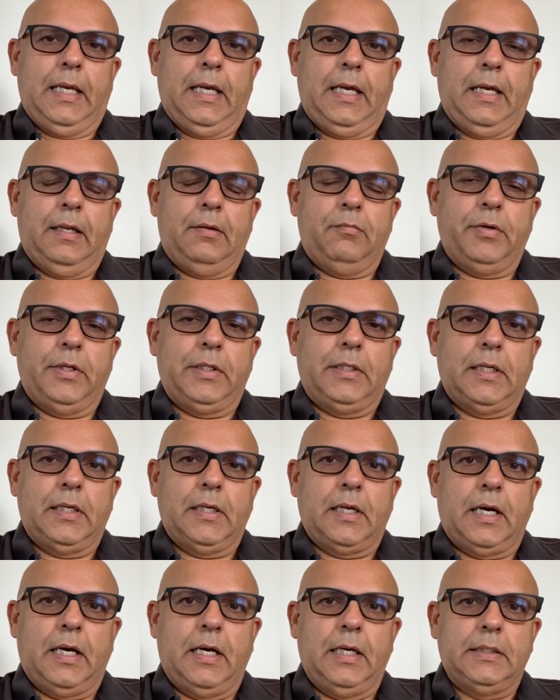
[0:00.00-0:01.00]
And
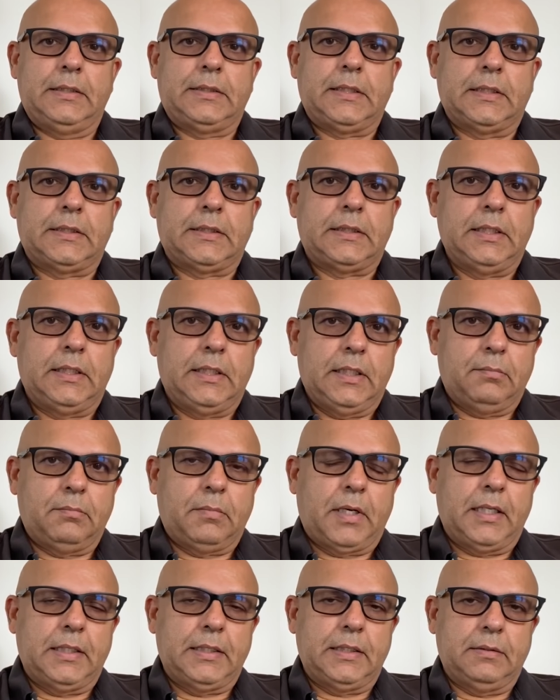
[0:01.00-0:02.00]
whether I succeed in
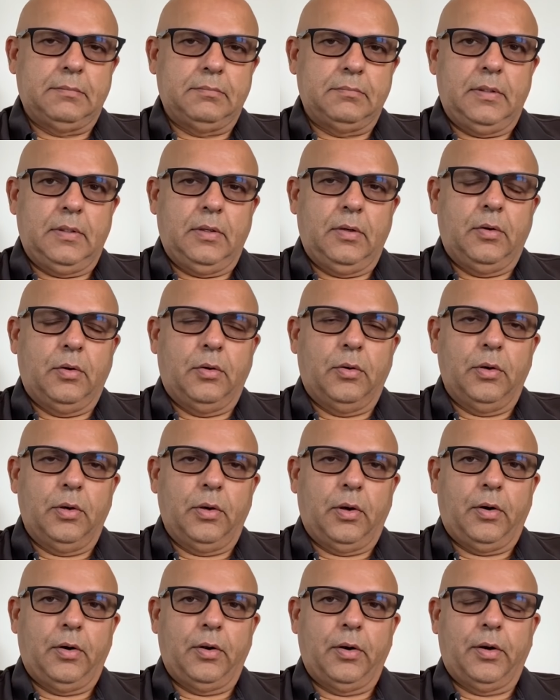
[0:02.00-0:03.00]
my
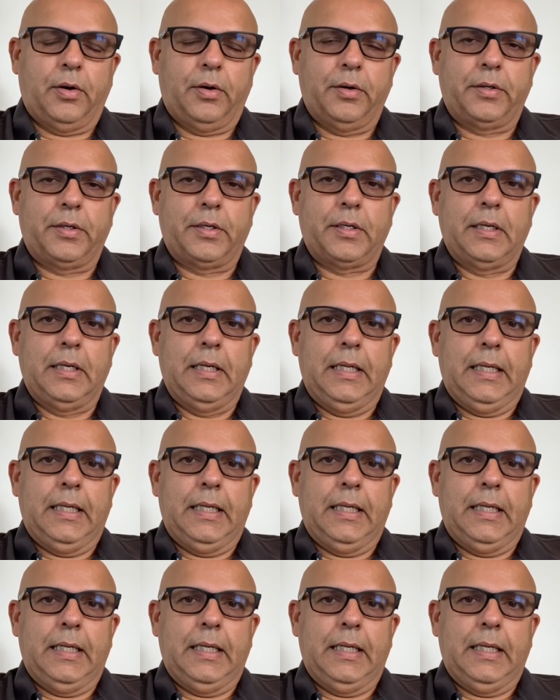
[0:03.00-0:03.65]
goal or not,